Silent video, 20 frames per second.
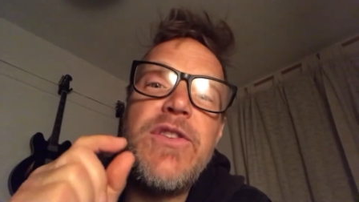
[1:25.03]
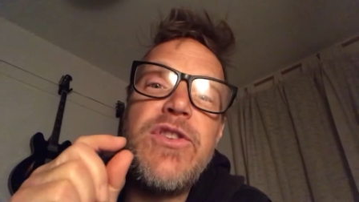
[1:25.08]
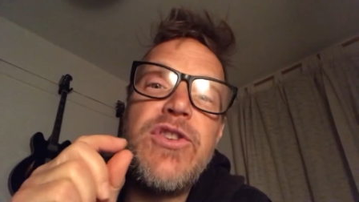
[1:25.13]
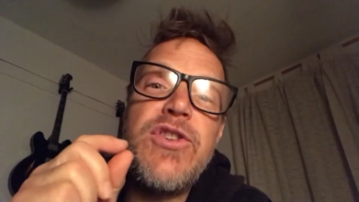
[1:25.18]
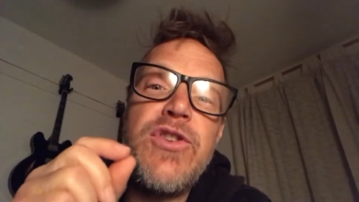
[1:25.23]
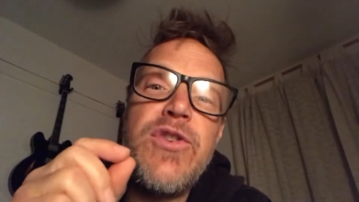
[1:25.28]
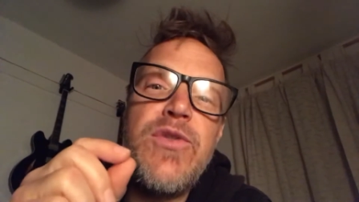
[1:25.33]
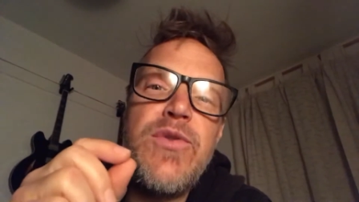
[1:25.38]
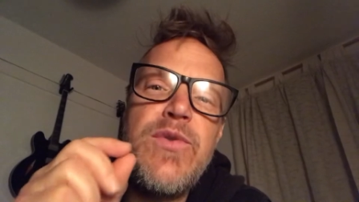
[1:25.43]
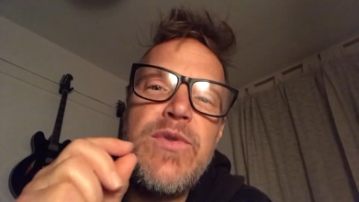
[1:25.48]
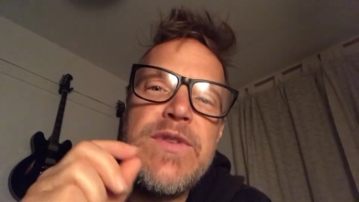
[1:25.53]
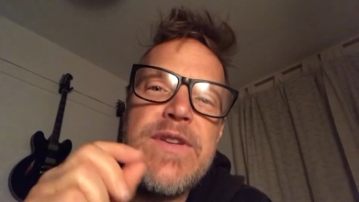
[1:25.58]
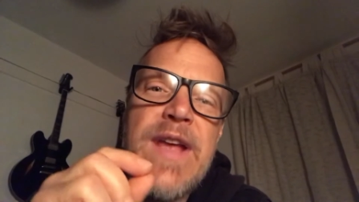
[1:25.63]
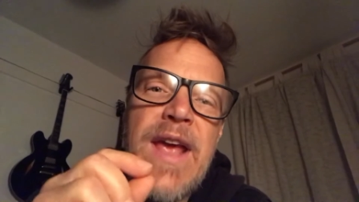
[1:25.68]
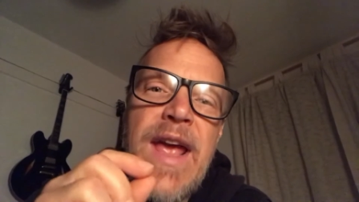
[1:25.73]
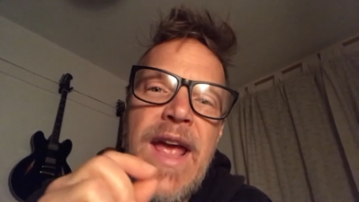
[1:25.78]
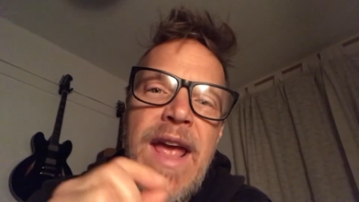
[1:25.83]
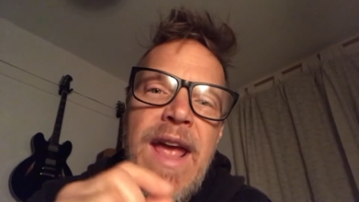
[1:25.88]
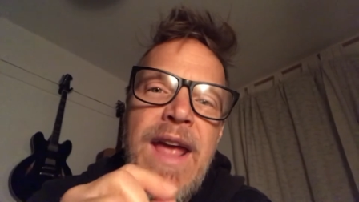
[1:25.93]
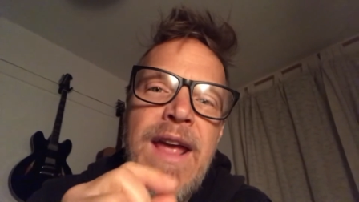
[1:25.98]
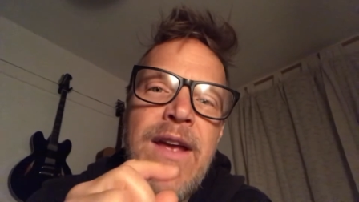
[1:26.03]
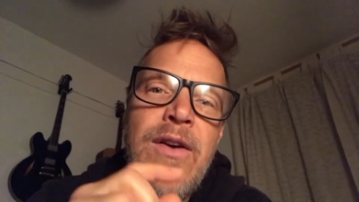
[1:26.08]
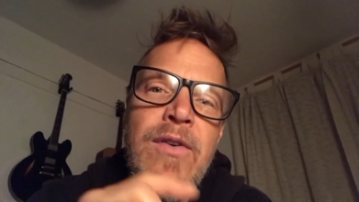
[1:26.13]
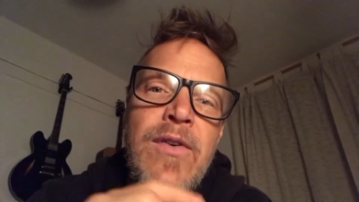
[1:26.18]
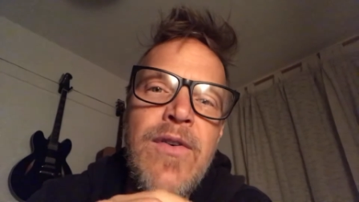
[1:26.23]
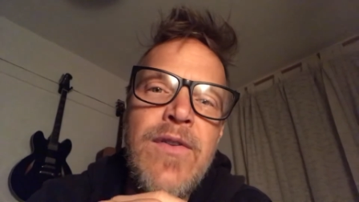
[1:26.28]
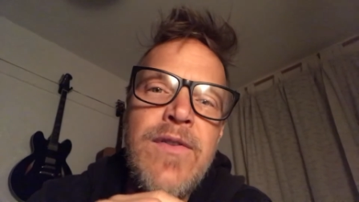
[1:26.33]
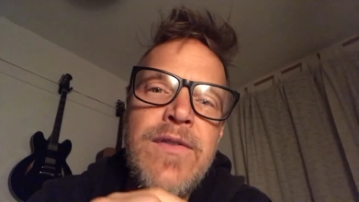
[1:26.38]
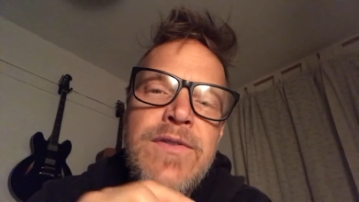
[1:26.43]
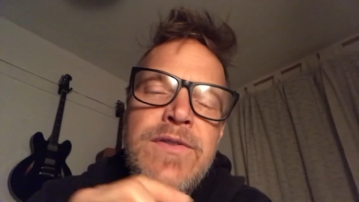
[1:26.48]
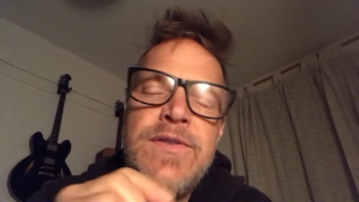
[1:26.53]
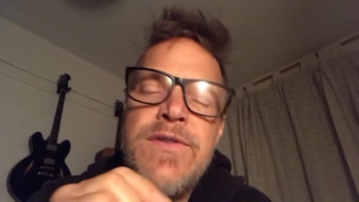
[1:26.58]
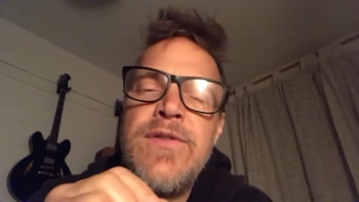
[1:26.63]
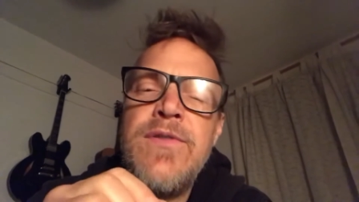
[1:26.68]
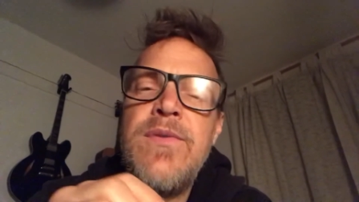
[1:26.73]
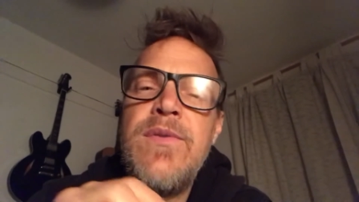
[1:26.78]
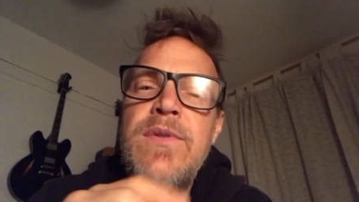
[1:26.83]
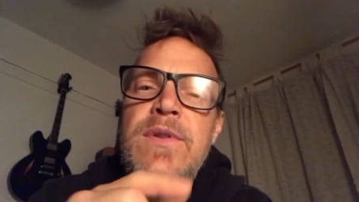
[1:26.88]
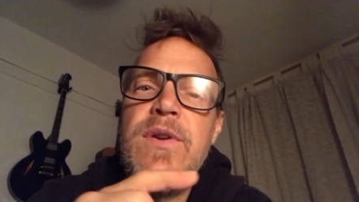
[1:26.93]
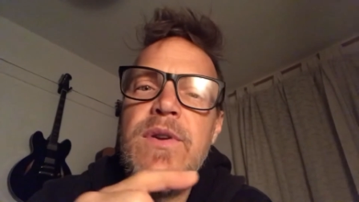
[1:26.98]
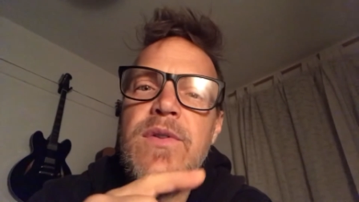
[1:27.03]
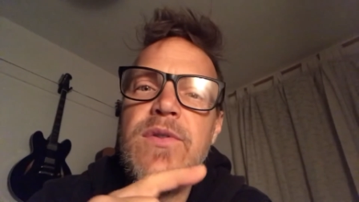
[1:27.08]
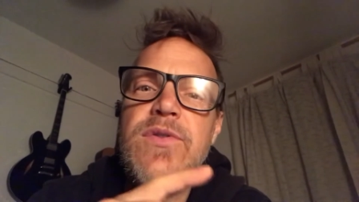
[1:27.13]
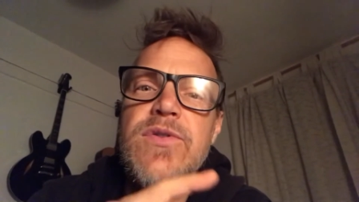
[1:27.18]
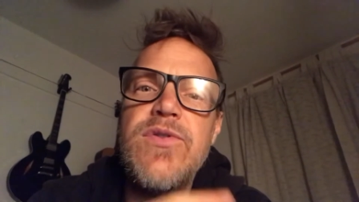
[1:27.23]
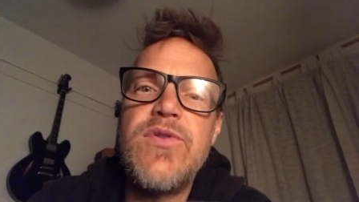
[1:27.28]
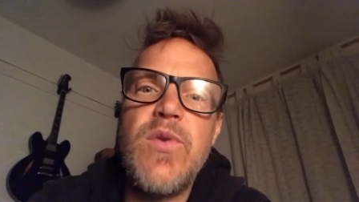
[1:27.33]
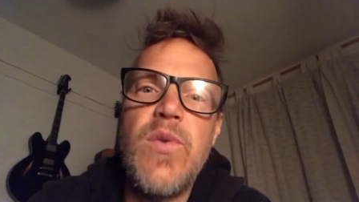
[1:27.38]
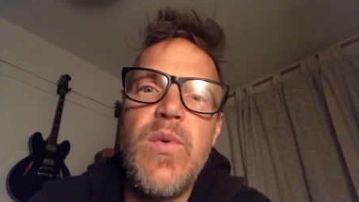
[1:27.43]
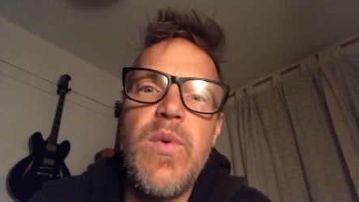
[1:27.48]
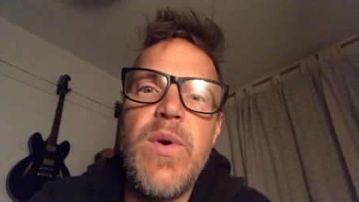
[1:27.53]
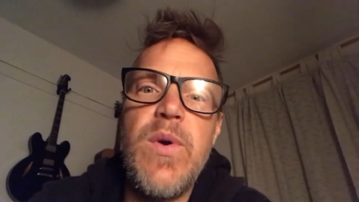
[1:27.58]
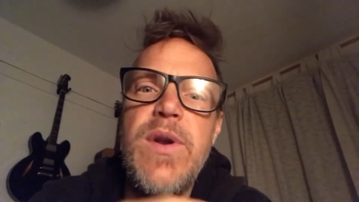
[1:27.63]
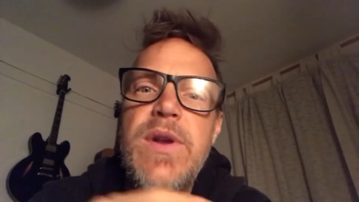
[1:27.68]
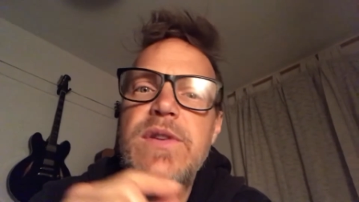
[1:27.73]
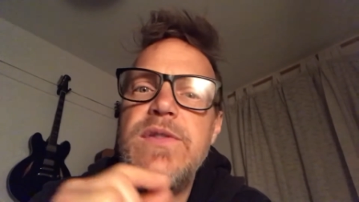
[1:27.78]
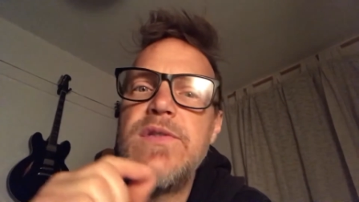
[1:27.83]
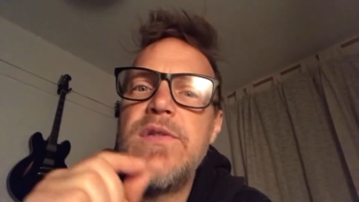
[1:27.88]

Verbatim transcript: choose to hang on to their stories,